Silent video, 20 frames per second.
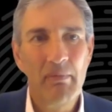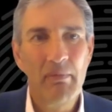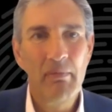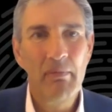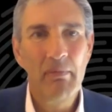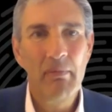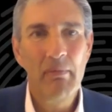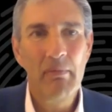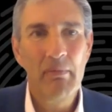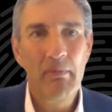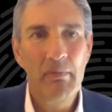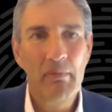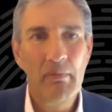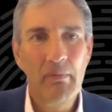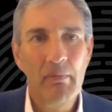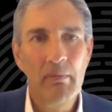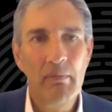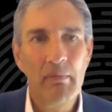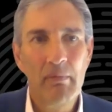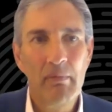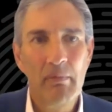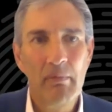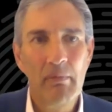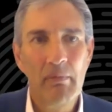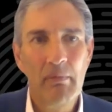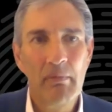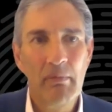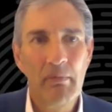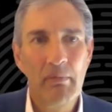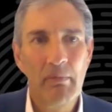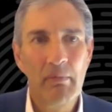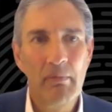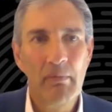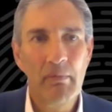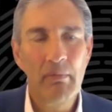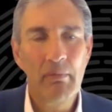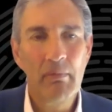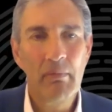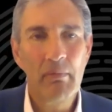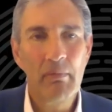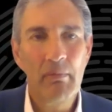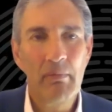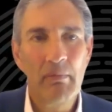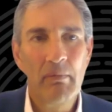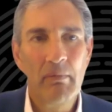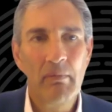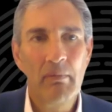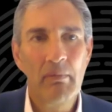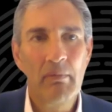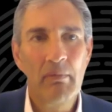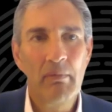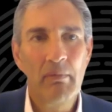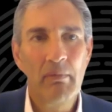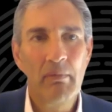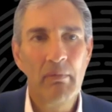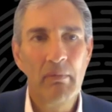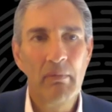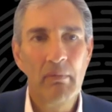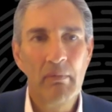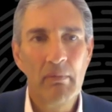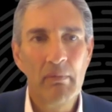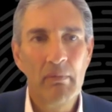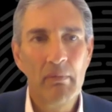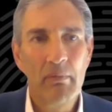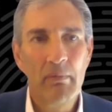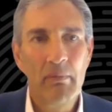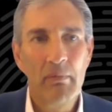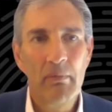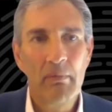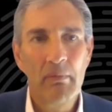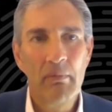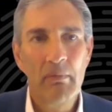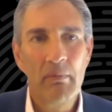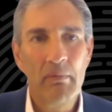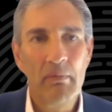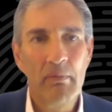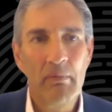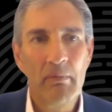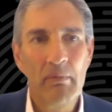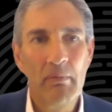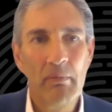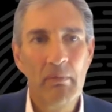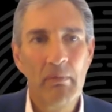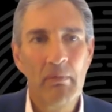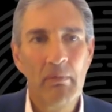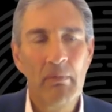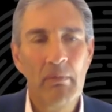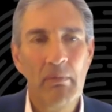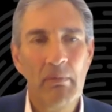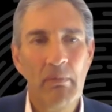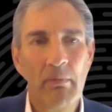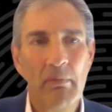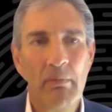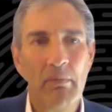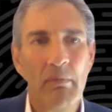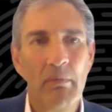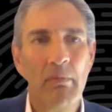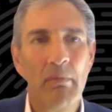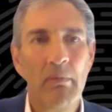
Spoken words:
[no speech]